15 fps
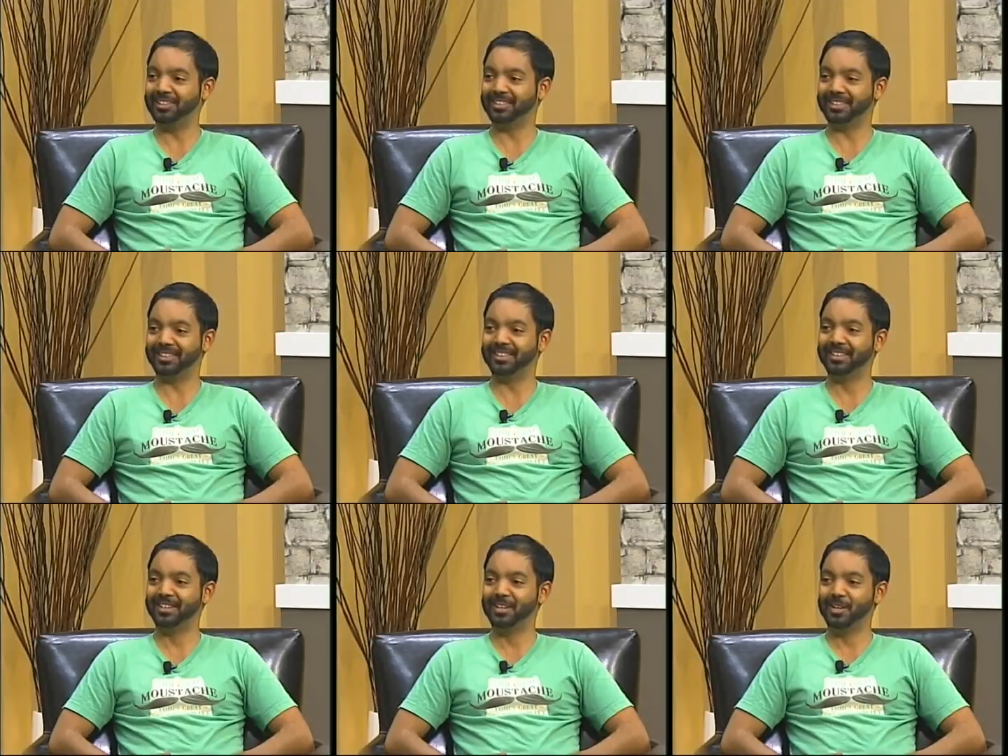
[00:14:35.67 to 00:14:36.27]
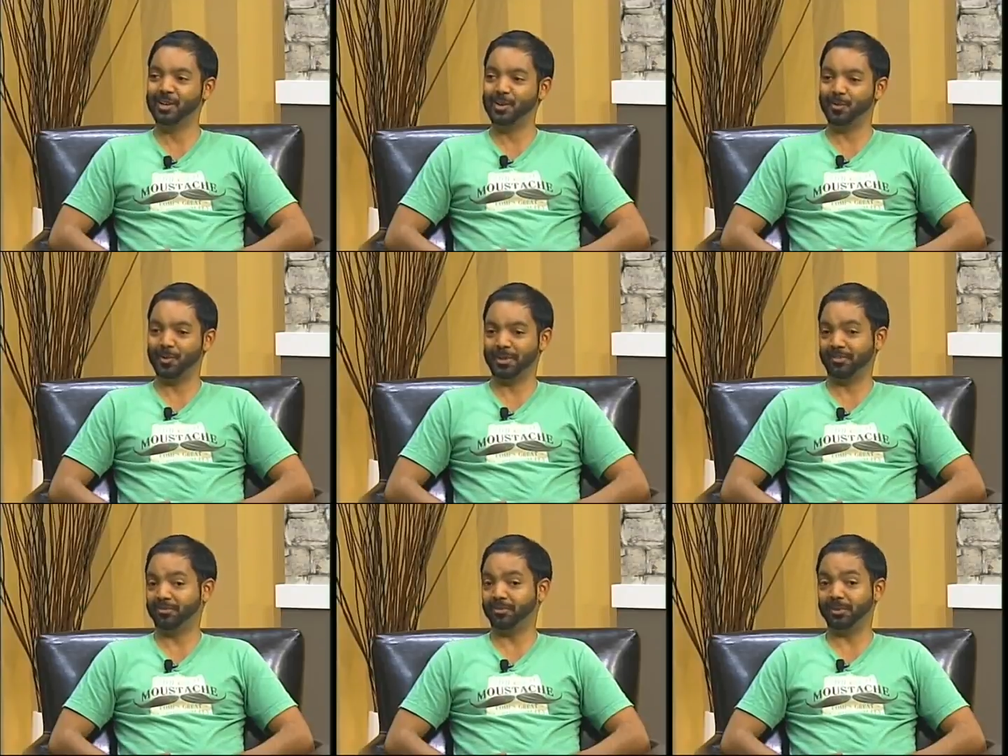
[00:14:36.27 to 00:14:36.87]
and
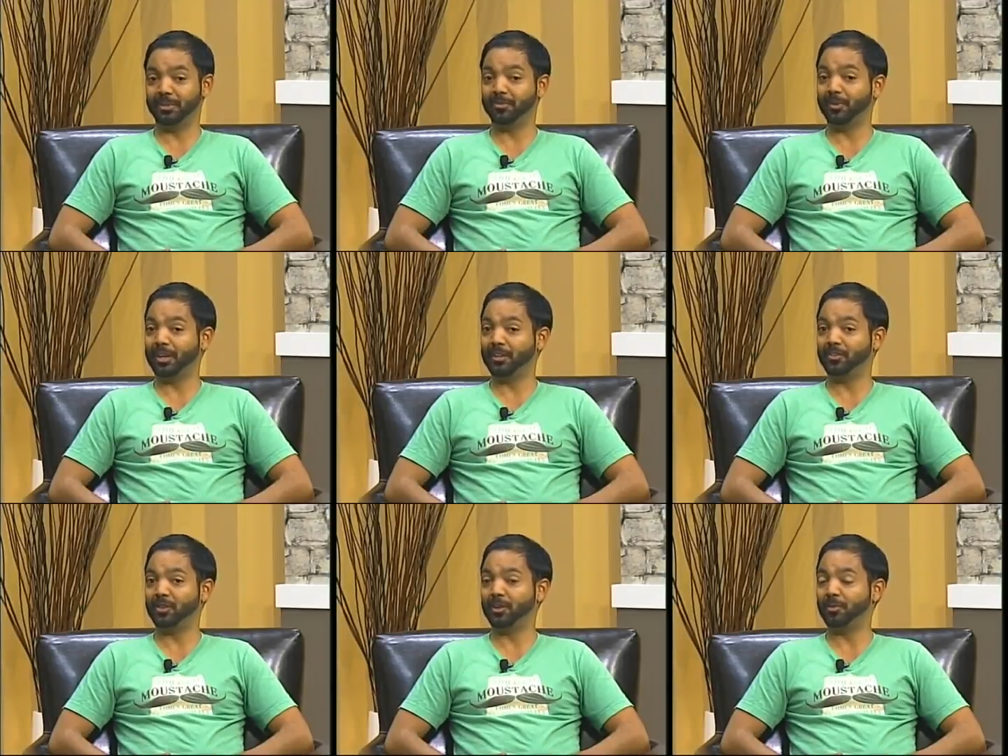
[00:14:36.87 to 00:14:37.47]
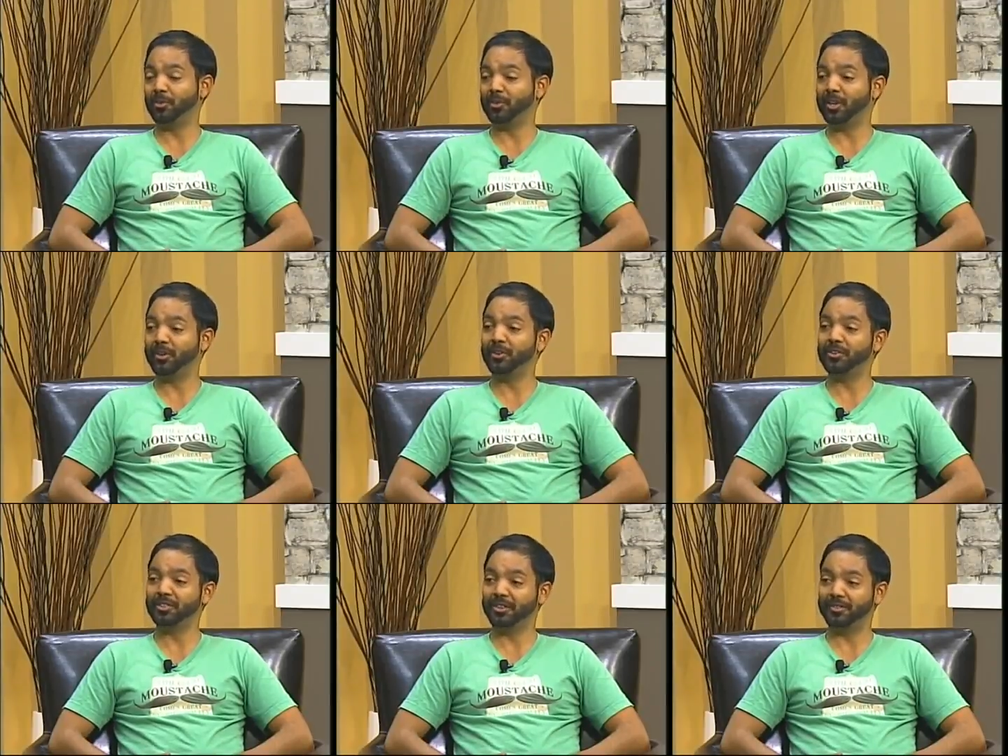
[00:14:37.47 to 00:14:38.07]
we've raised almost
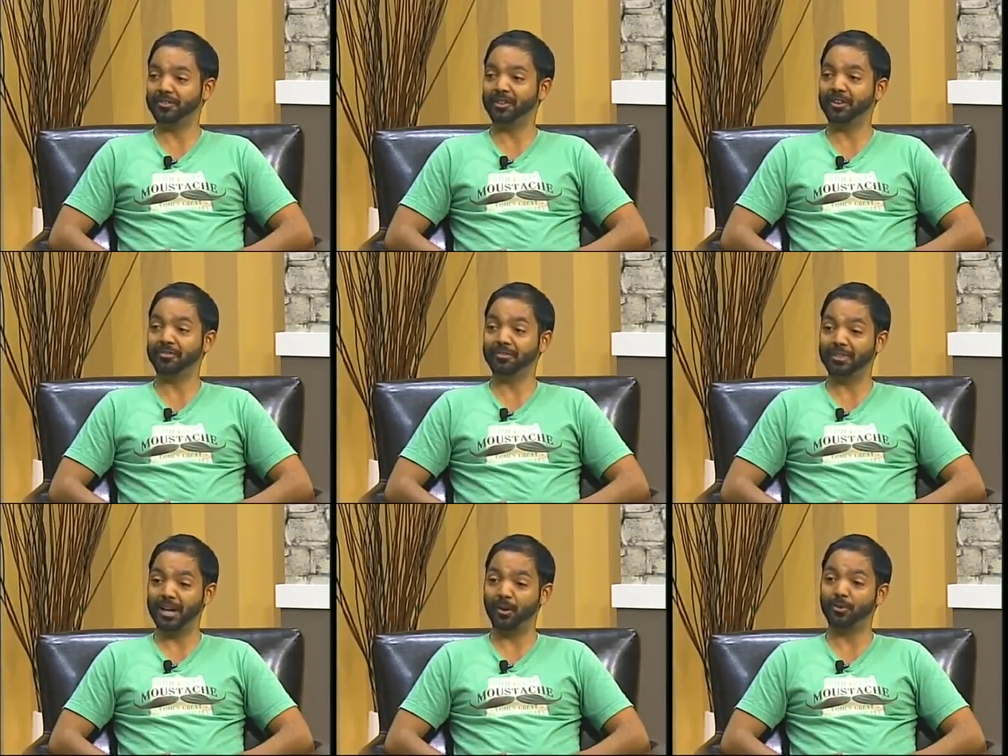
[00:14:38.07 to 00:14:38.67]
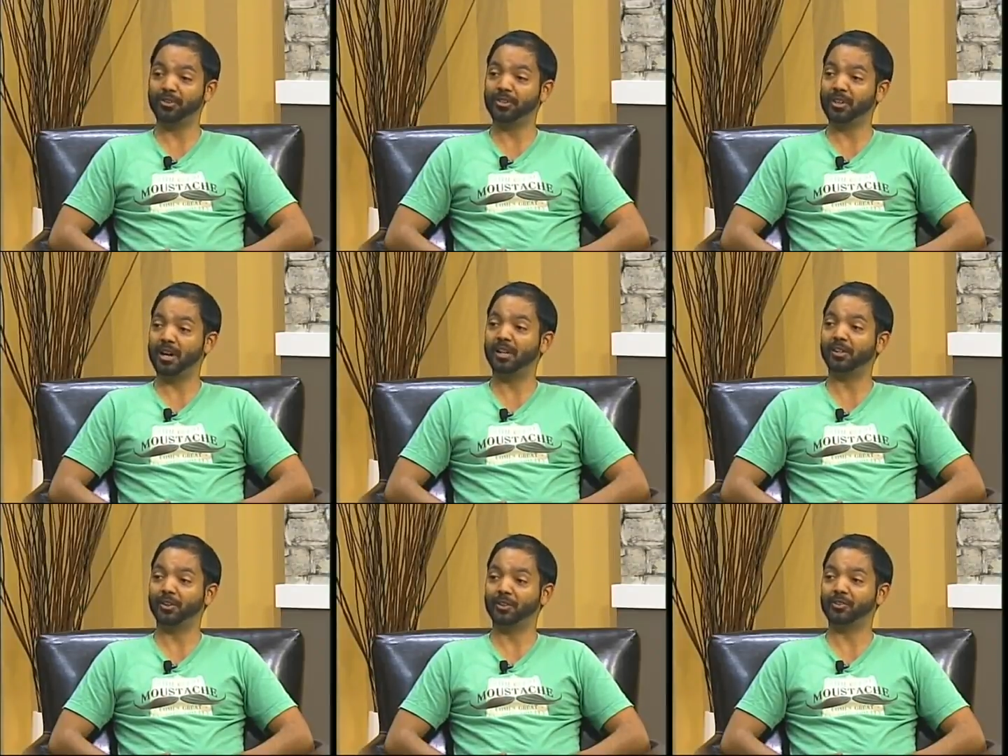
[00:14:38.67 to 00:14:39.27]

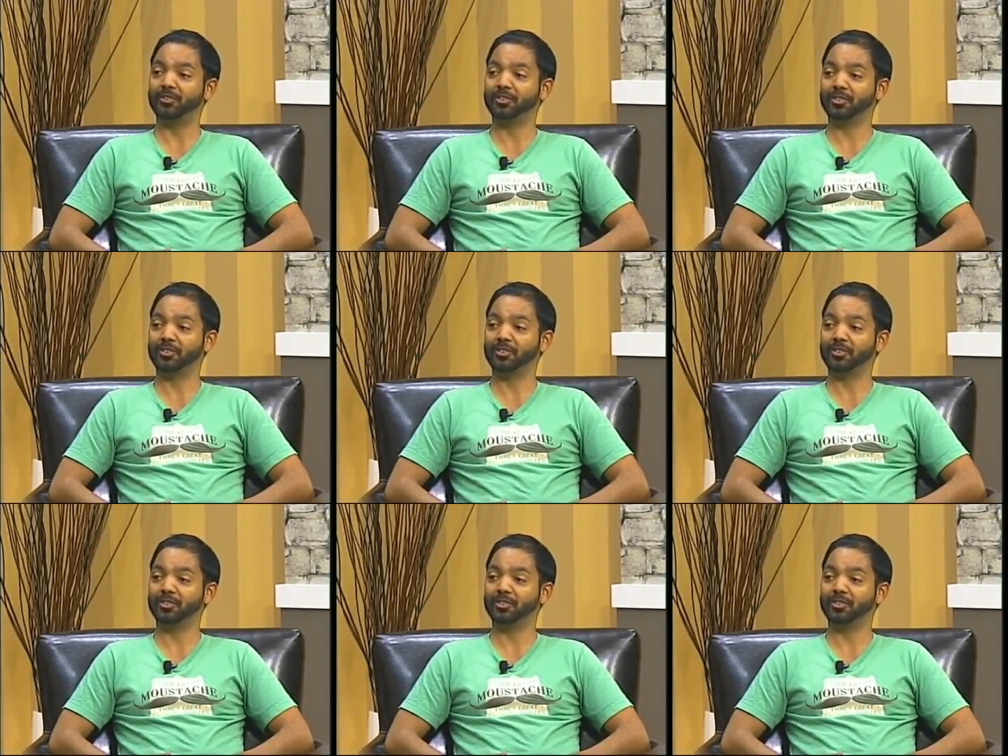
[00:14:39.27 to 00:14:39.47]
$175,000